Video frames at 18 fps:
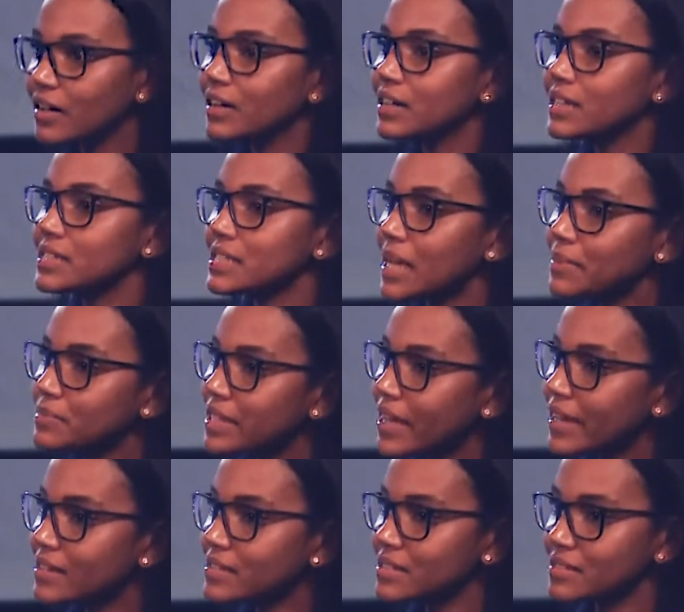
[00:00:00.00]
Some
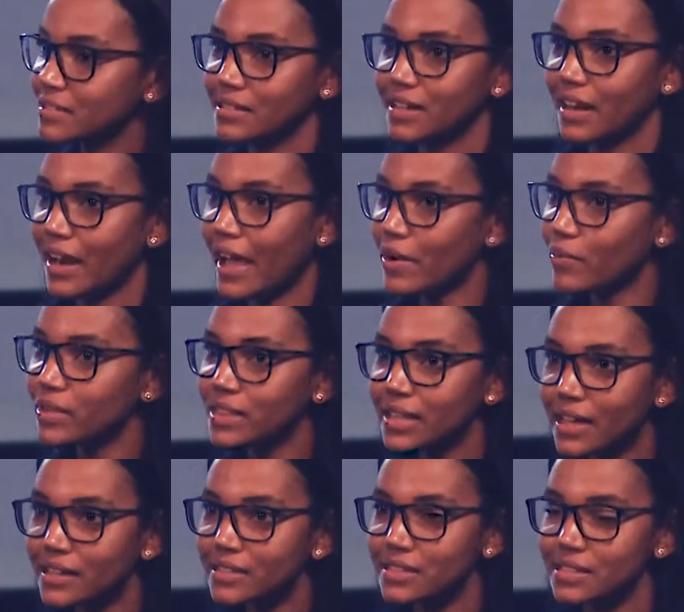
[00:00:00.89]
days, like with
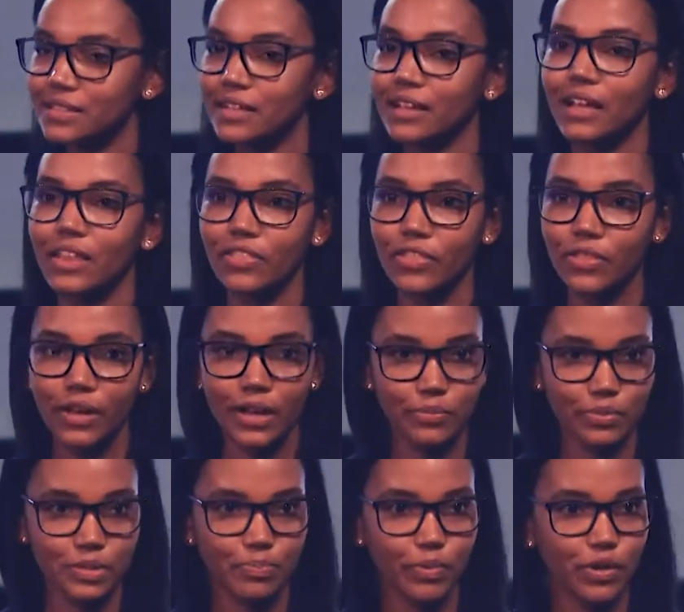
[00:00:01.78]
us,
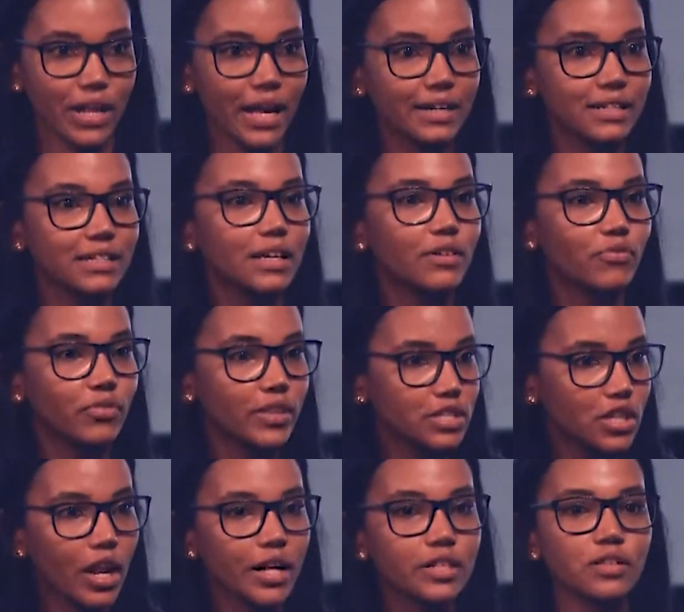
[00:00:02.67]
it's productive,
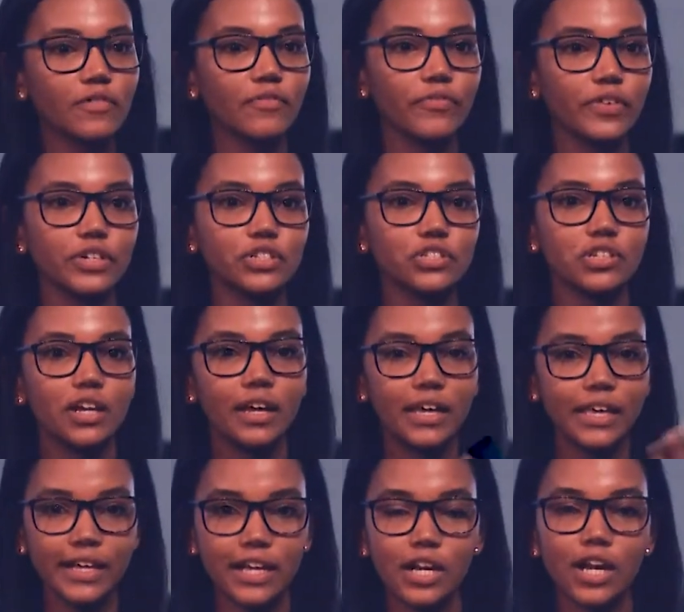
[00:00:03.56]
there's lots of fish,
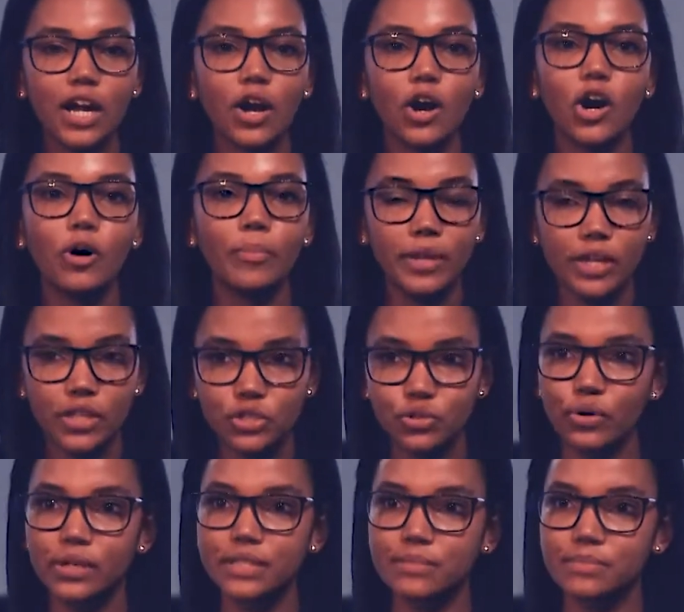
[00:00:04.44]
he can go home and
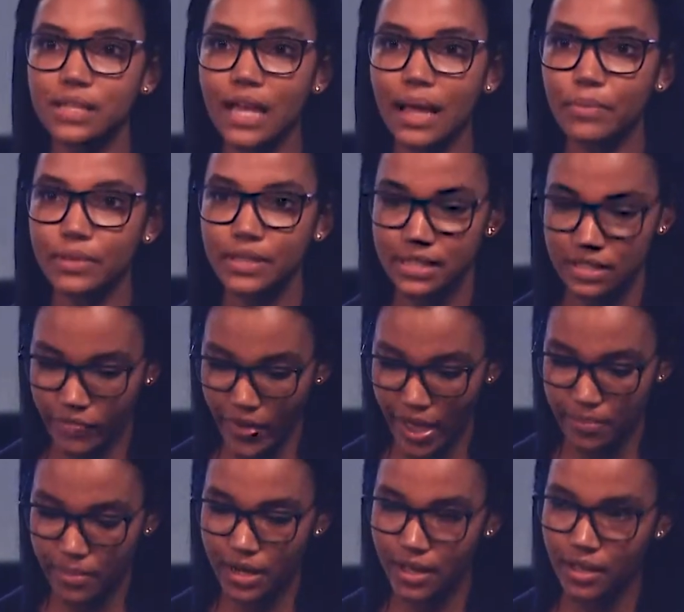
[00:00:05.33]
enjoy some time with his
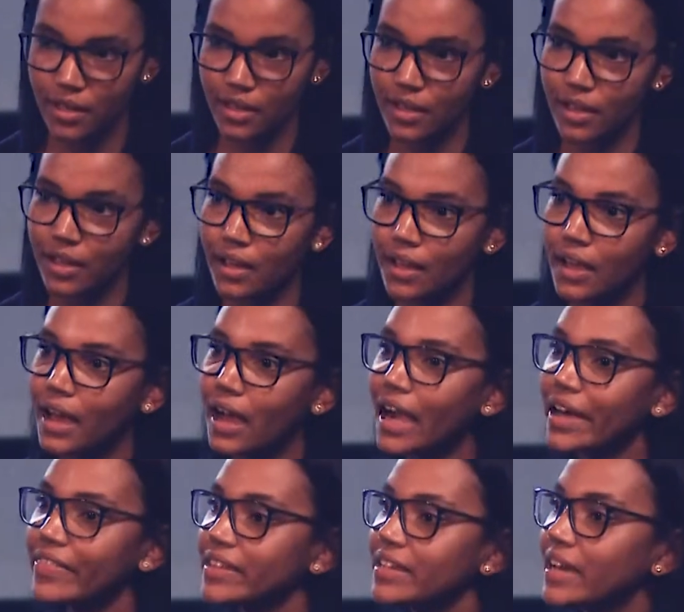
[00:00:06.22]
family.
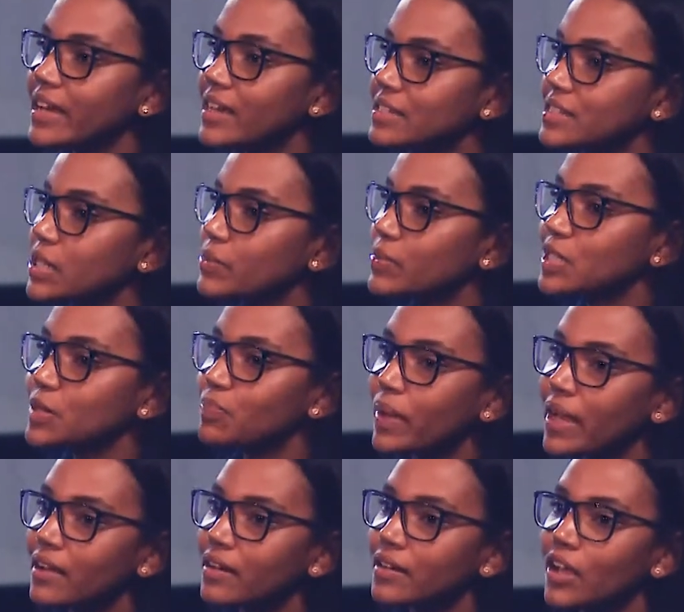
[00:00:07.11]
Other days, he would
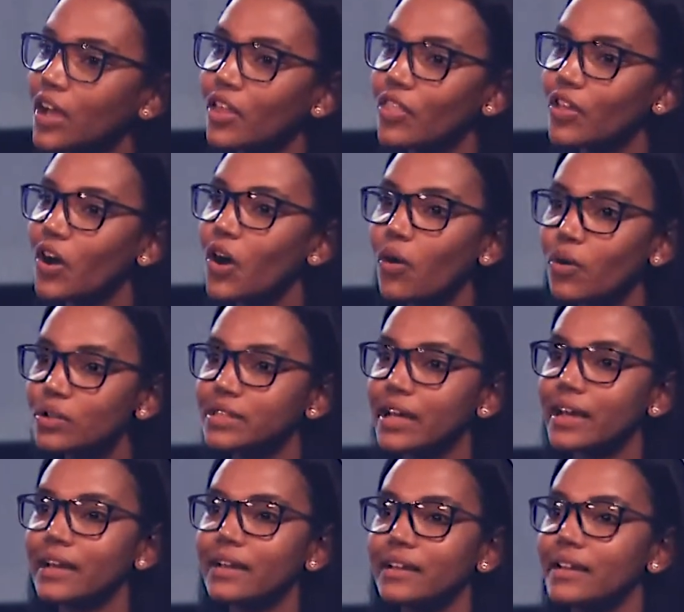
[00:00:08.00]
spend the whole
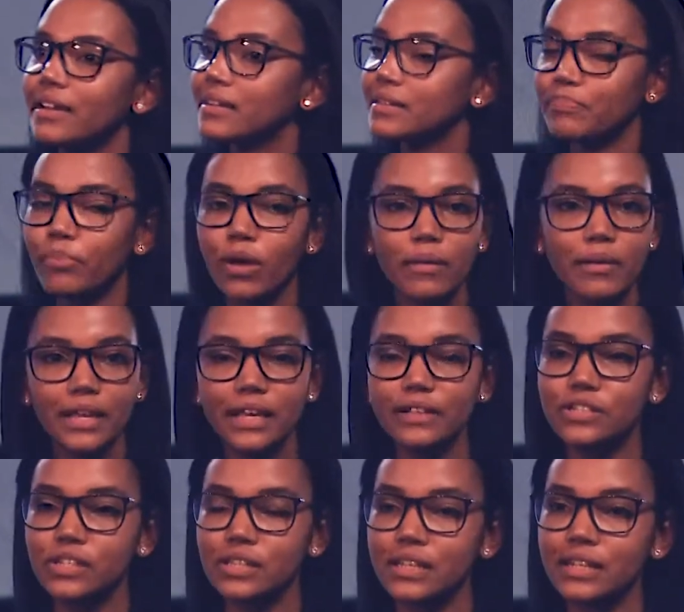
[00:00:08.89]
day, probably
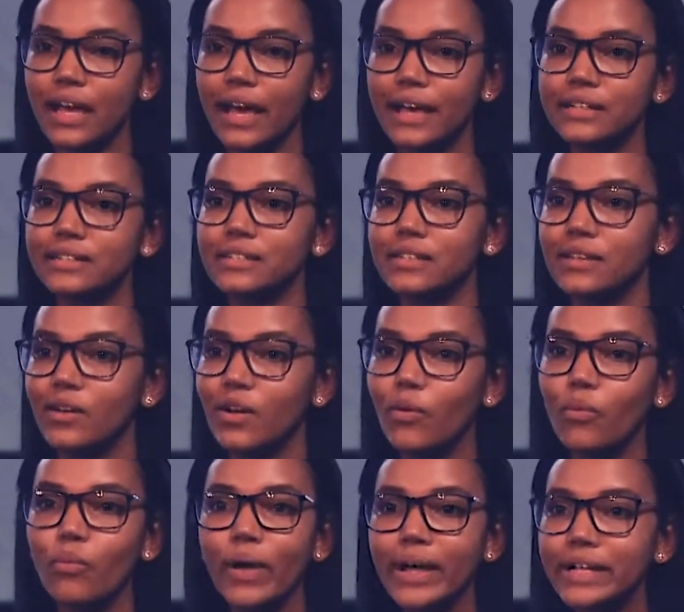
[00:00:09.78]
into the night,
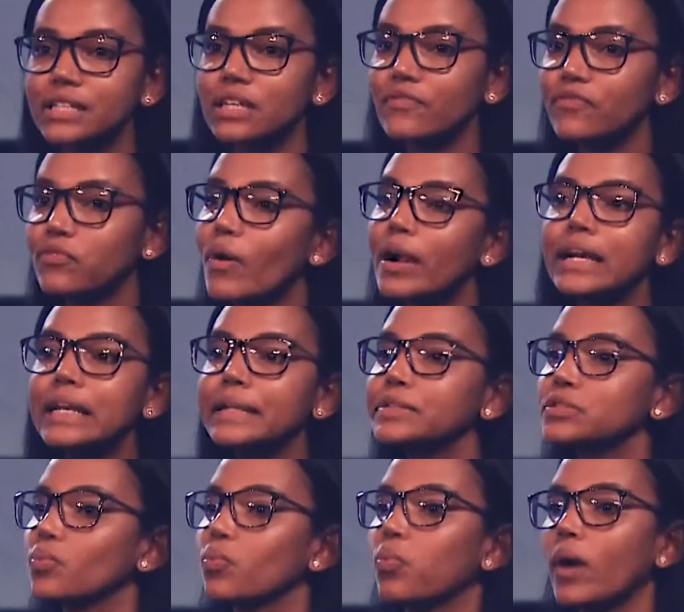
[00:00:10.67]
waiting for at
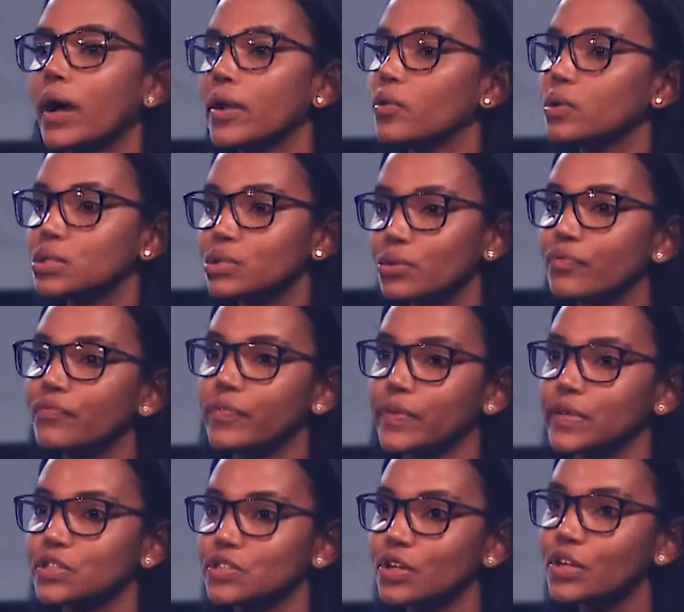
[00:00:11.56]
least one or two
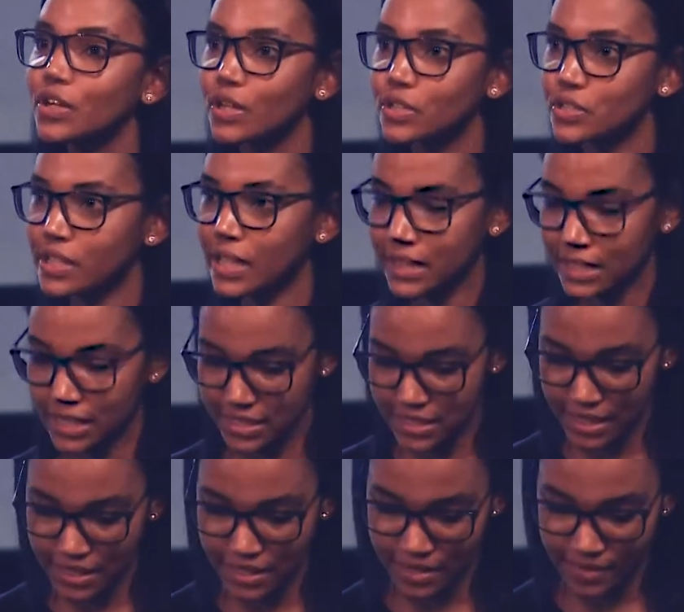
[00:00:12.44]
fish so that there's
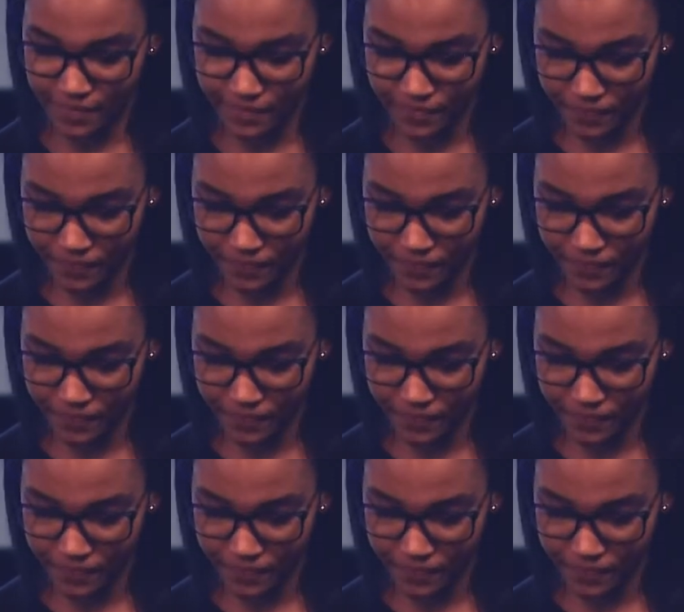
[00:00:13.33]
dinner.